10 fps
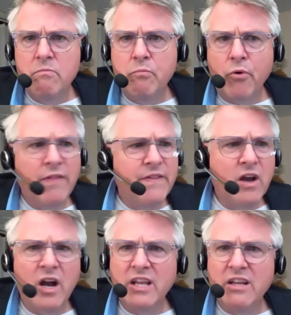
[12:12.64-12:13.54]
broadened the
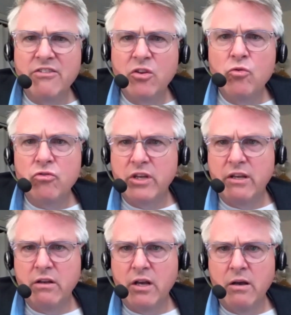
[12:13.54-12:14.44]
audience
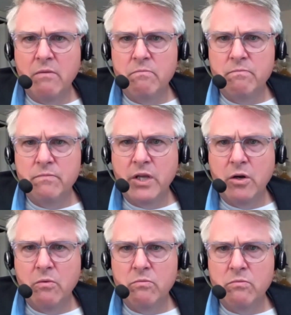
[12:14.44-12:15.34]
hugely.
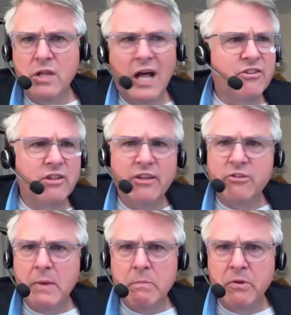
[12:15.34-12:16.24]
Lots and lots
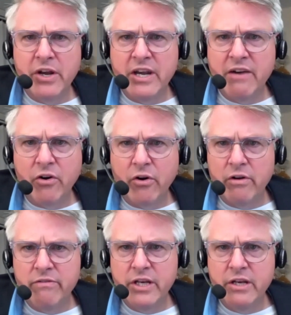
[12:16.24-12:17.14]
of people that had never heard
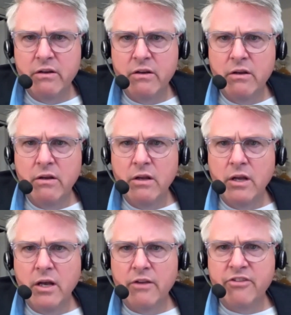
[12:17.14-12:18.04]
of it
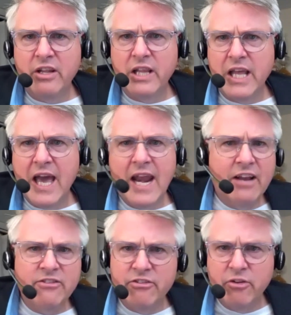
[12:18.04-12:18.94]
suddenly had
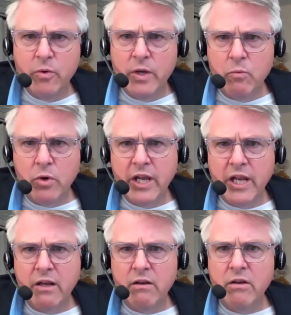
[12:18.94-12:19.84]
access to it and were
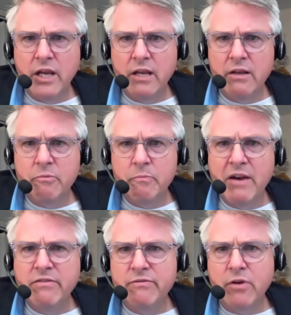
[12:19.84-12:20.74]
getting some
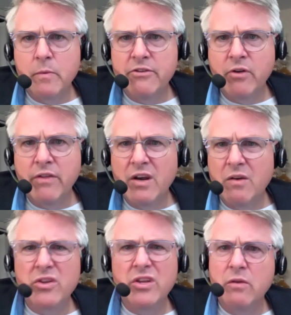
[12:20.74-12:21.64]
benefit from it. So I thought it
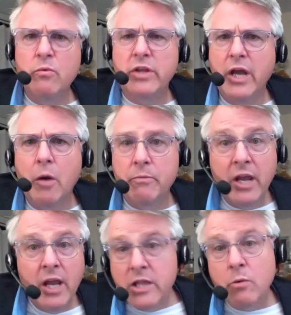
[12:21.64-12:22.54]
really helped.
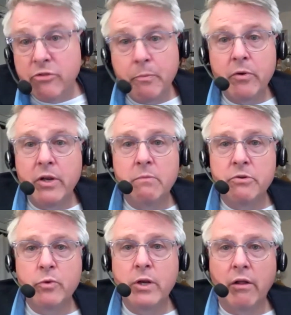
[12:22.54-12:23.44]
And there was a period in
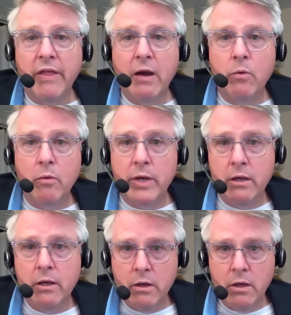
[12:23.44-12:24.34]
between all that where
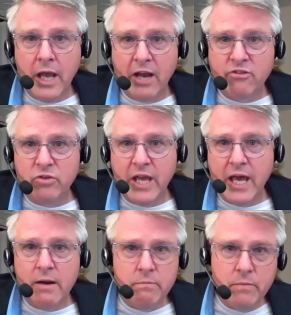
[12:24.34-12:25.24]
we actually
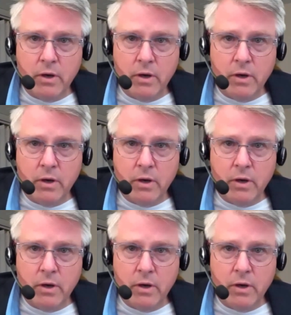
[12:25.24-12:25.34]
had a